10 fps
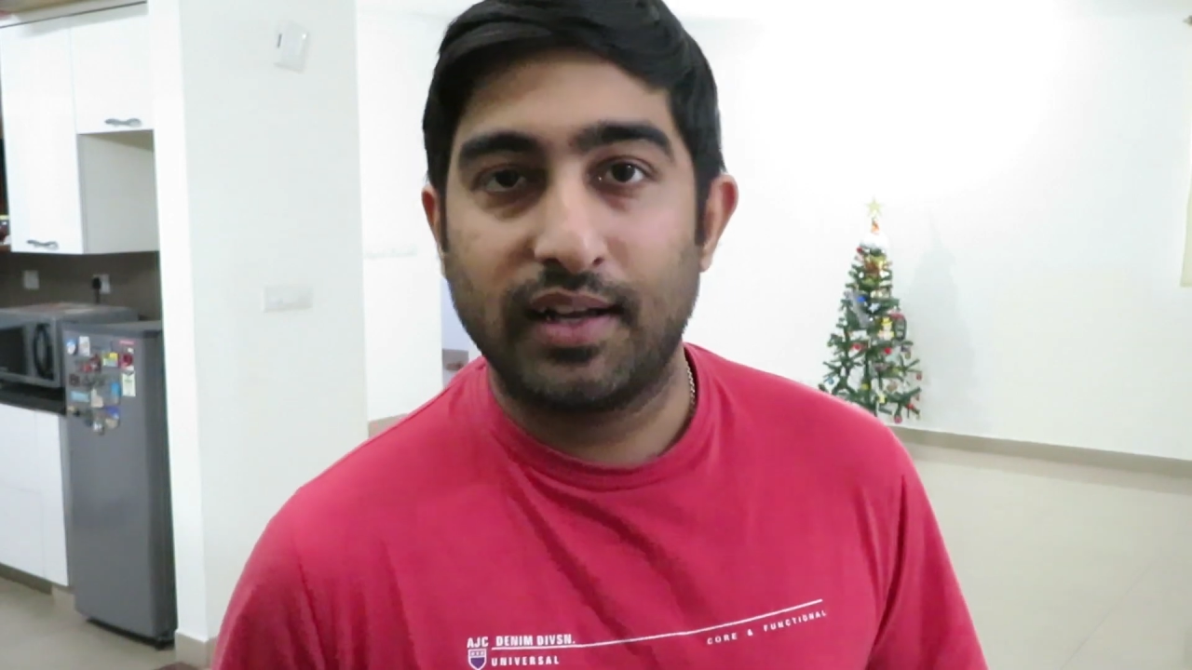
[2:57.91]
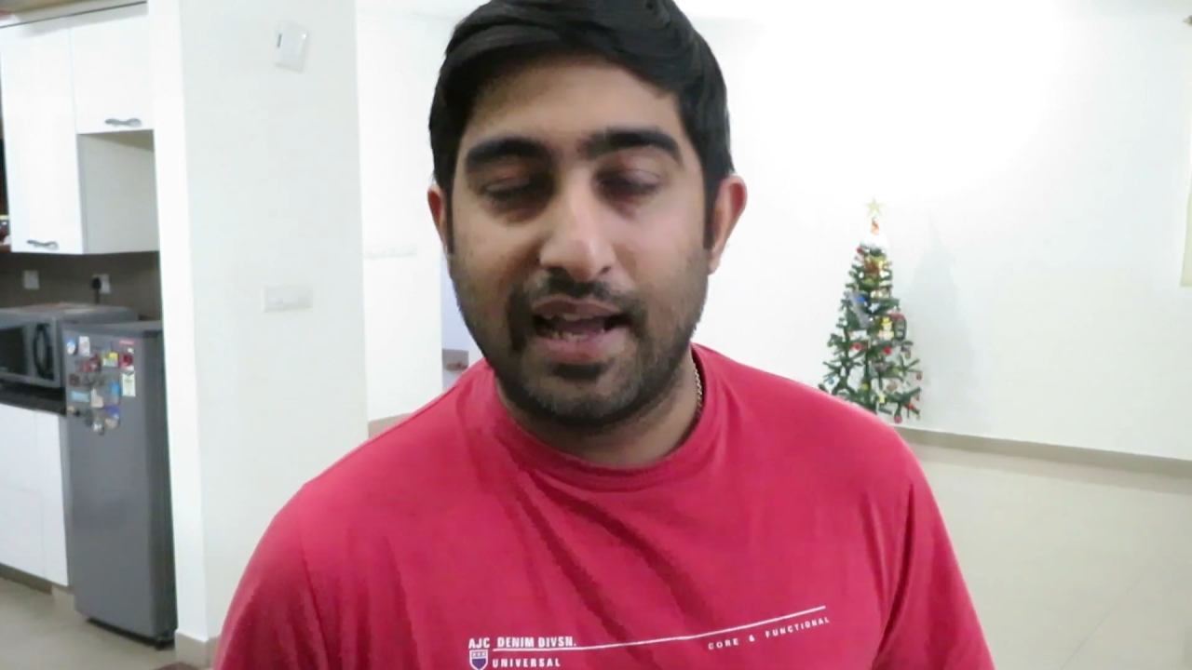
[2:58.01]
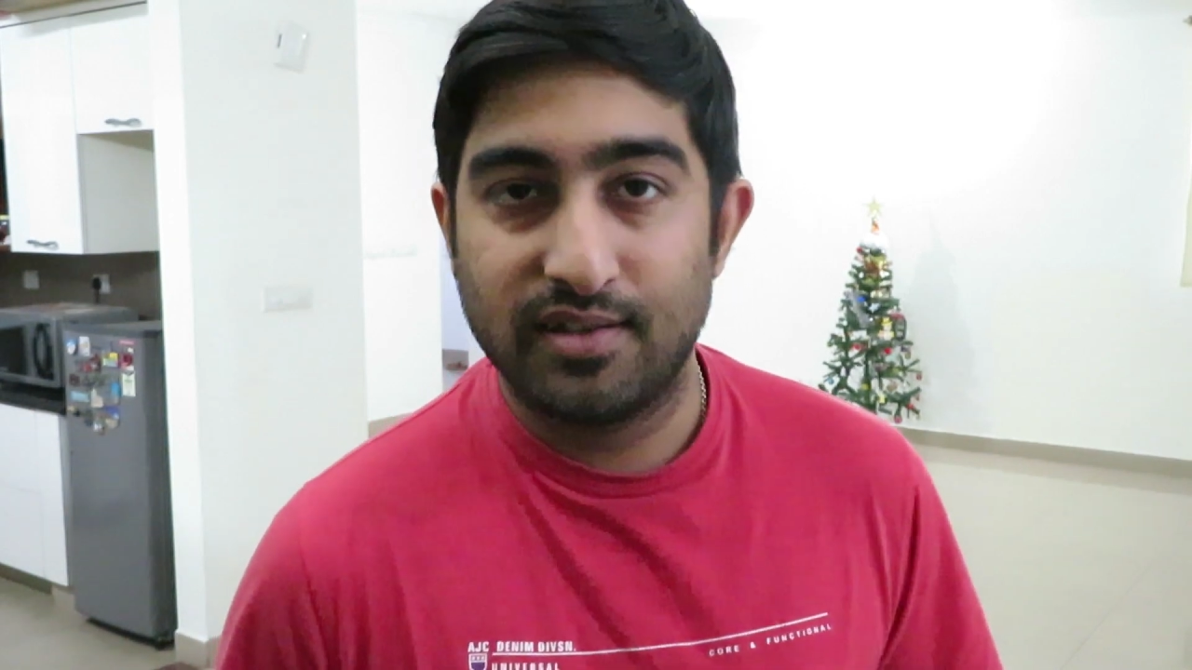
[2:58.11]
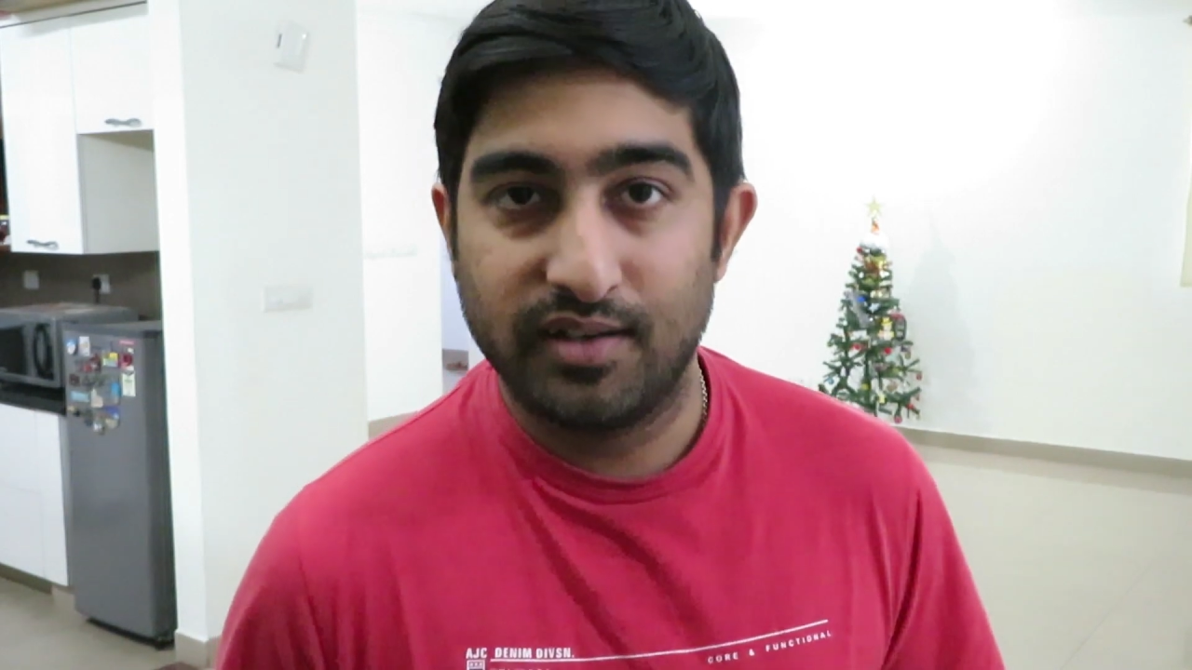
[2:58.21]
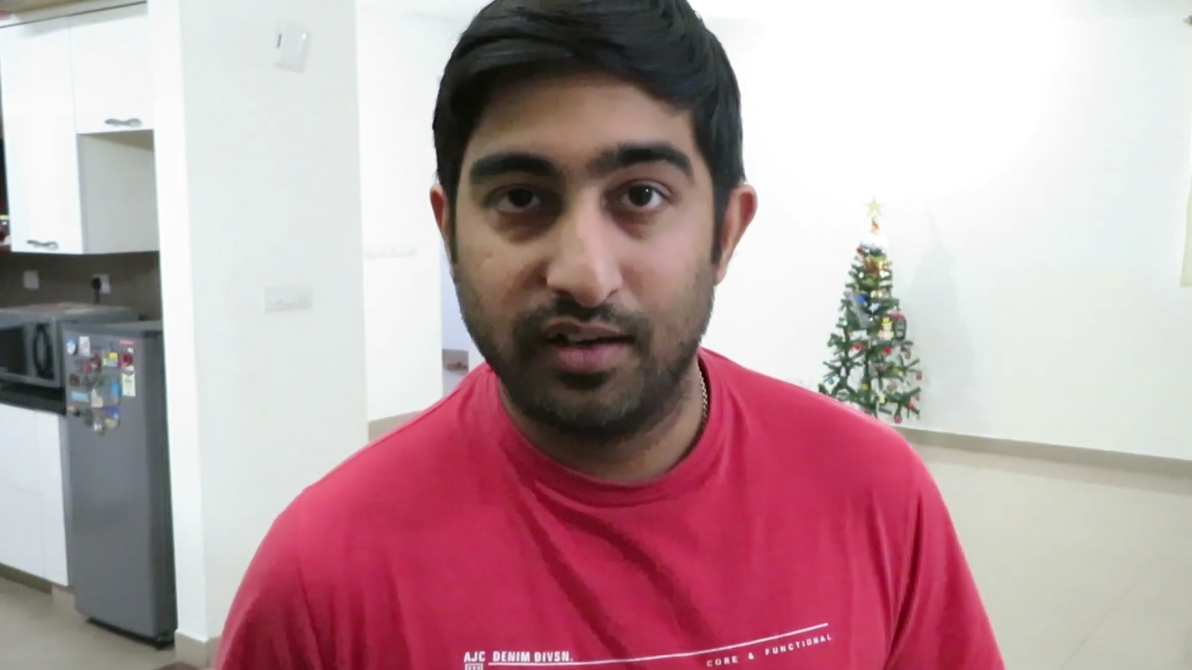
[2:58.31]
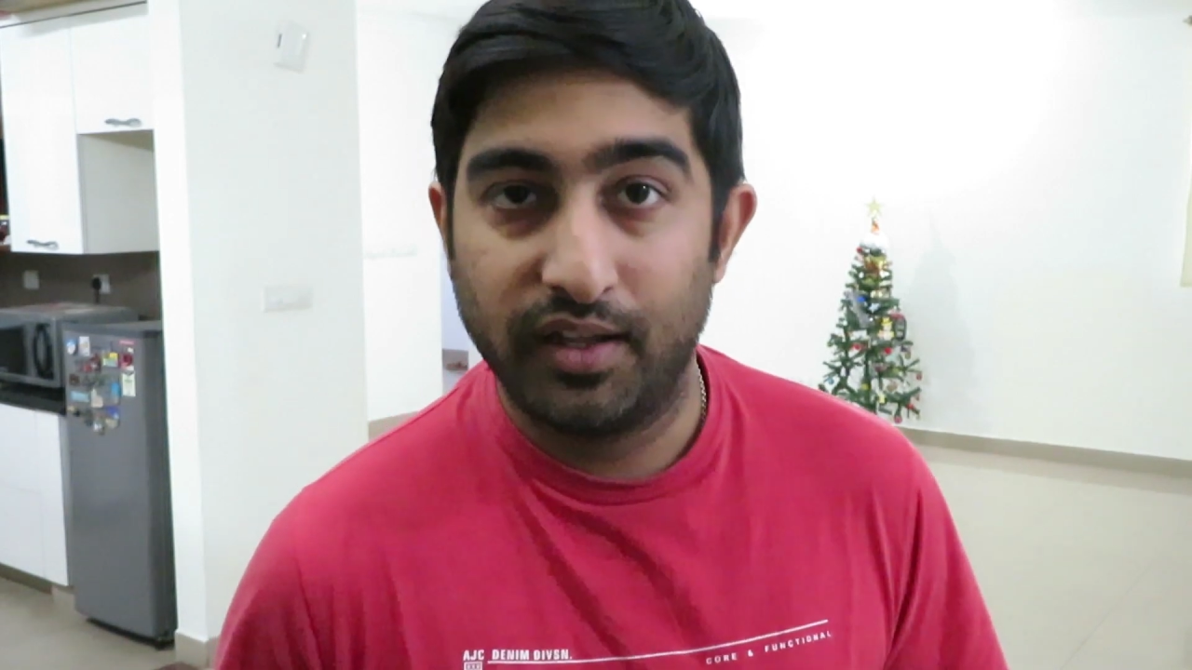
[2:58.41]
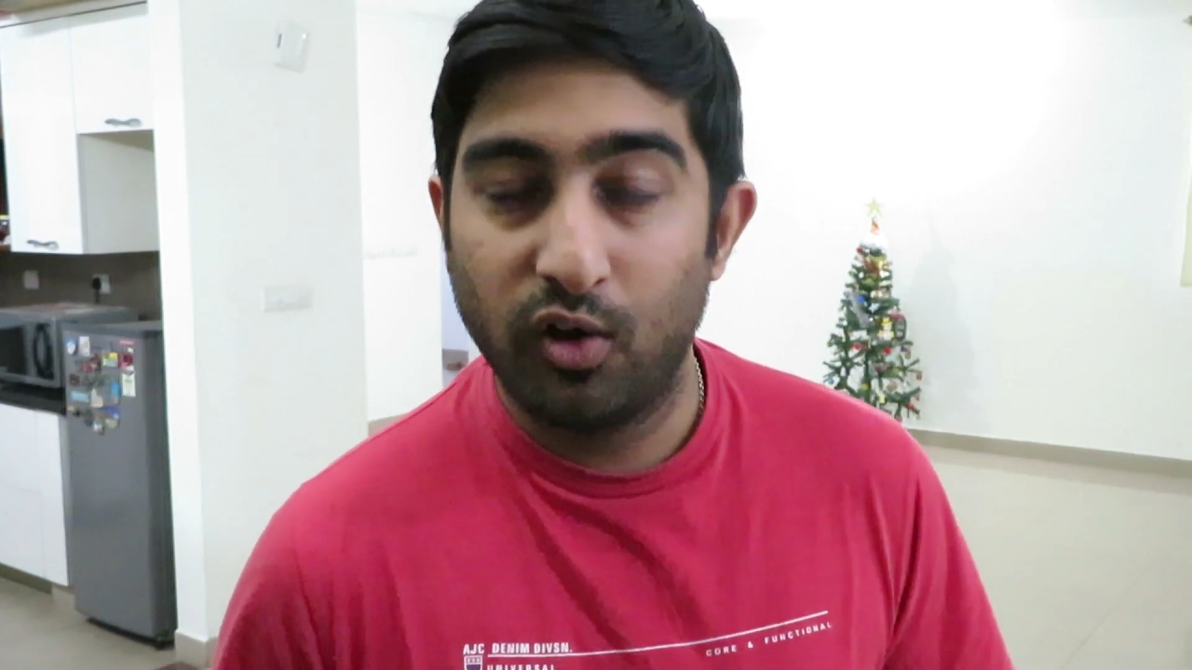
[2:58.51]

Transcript: are cancelled?